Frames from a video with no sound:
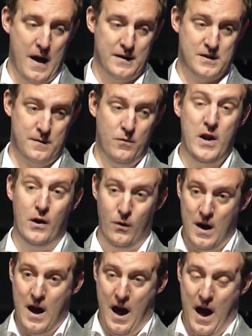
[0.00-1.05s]
some real
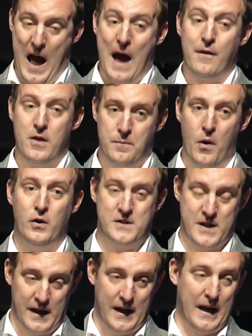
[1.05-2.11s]
out-of-the-box
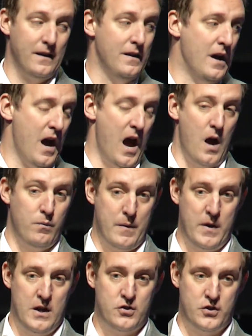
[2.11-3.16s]
thinking when
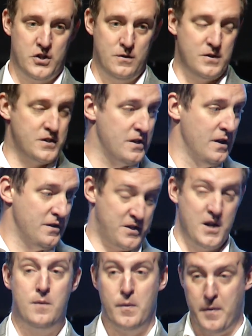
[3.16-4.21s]
we introduced
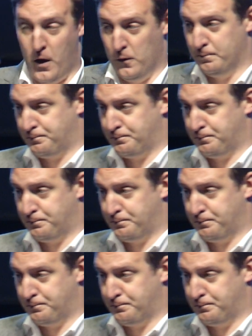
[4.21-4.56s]
Snowmobile.